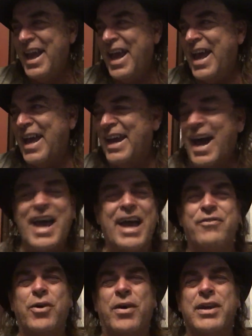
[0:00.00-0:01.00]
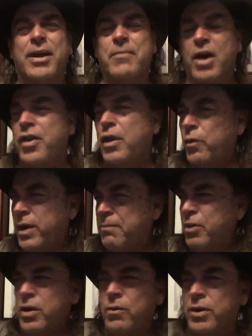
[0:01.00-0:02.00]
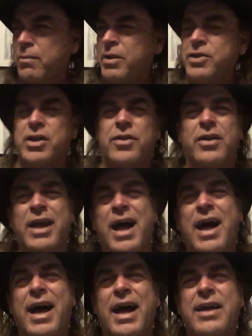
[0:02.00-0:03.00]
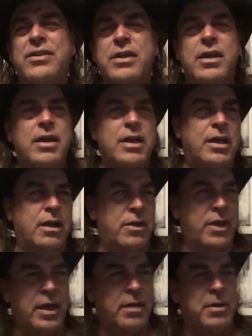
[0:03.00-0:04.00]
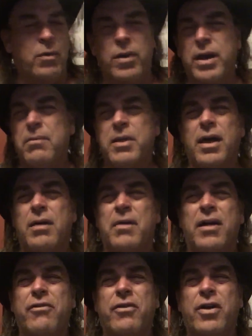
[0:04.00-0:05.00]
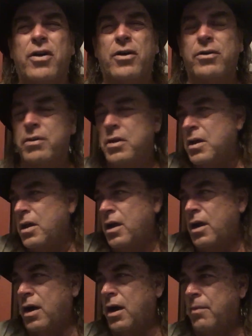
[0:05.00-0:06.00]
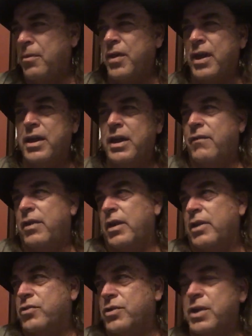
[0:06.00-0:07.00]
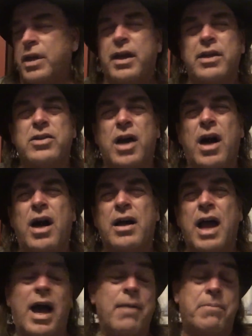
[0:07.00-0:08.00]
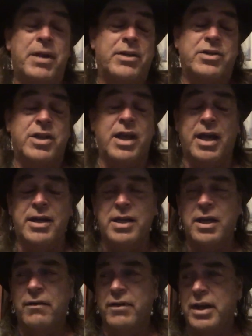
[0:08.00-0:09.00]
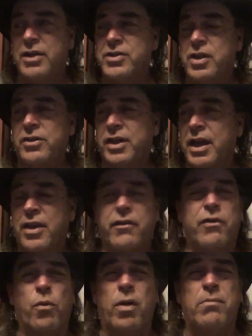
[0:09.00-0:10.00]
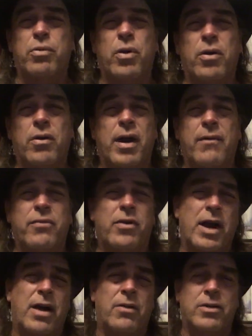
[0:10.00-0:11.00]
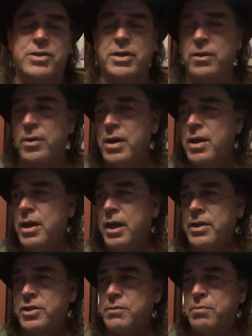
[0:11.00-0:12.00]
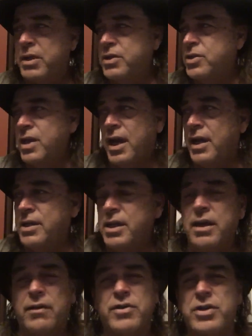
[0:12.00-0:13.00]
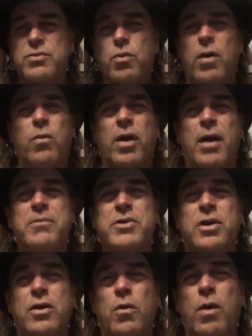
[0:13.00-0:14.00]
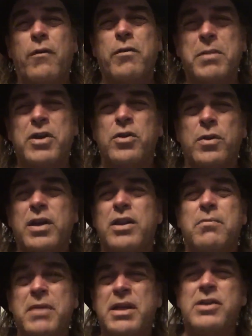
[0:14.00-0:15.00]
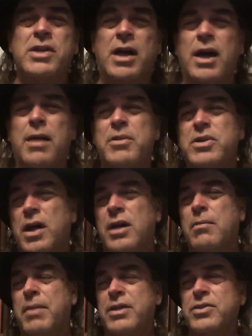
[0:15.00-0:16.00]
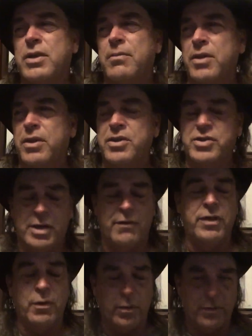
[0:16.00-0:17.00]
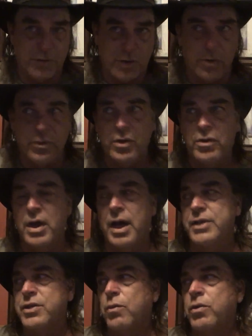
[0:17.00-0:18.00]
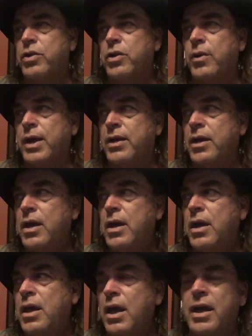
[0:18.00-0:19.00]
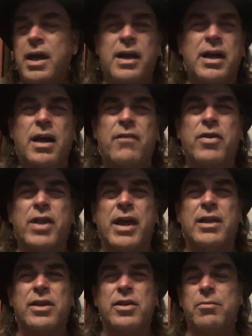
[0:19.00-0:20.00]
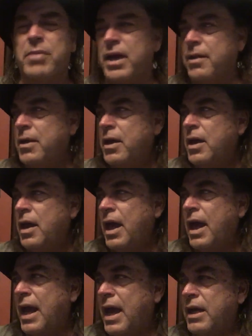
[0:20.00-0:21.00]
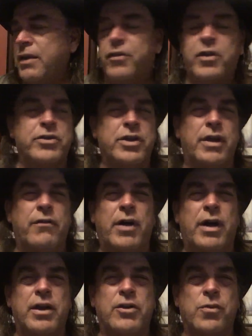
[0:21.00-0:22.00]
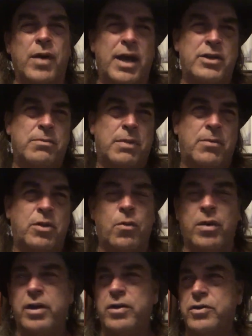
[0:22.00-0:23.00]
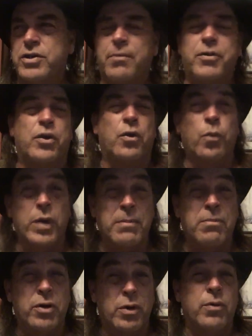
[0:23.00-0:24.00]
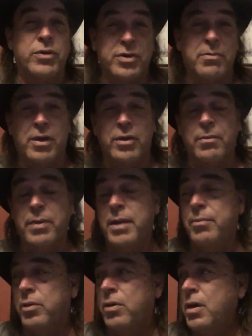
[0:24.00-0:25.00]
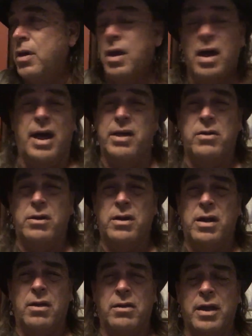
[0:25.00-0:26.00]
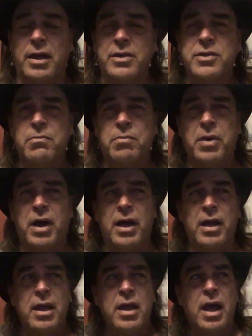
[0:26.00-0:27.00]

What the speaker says: And I have no idea. Are they rebooting with a bunch of other guys? Are they going to be ringing me on my phone? Are they going to even be interested in any talk? I pitched the idea of get us all together for one program for an hour or two and just pitch the idea of just what we're up to, what we've been doing in the meantime, and talk about some of the stuff that we've shown you guys that we're doing and kind of cover that a little bit. And if there's enough audience reaction, maybe you want to do something or reboot it with some other people. I could care less, but